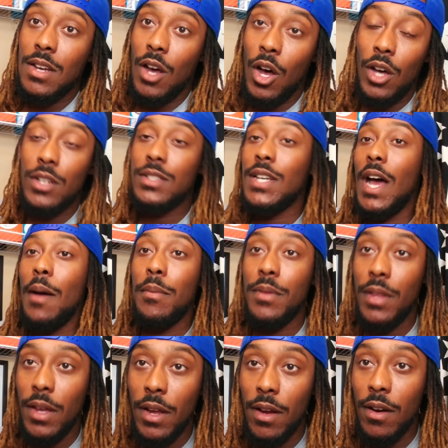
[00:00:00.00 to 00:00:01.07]
on top of
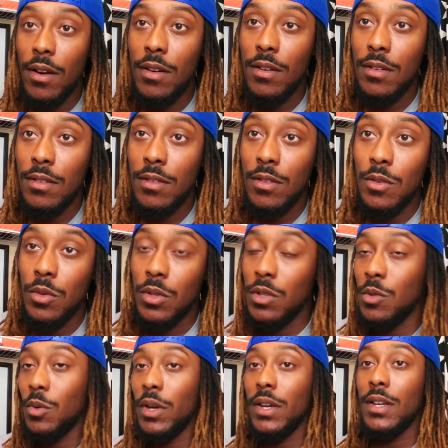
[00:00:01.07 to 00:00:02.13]
the hair. When
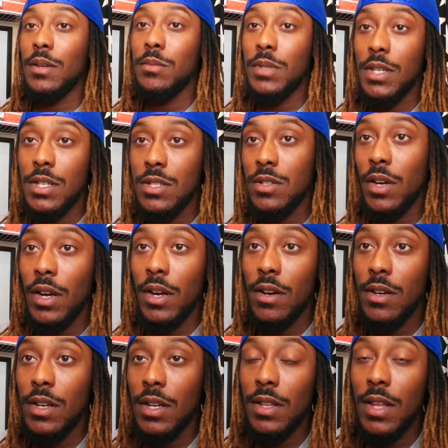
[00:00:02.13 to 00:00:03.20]
you wake up to get your
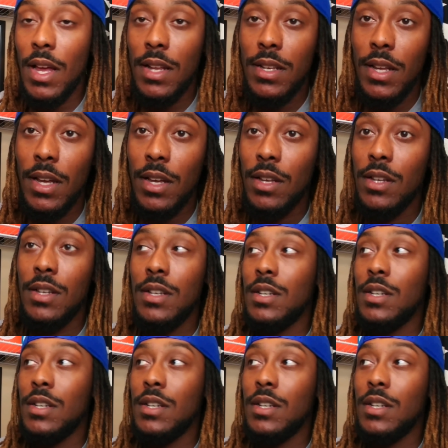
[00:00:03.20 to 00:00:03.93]
hair done that day,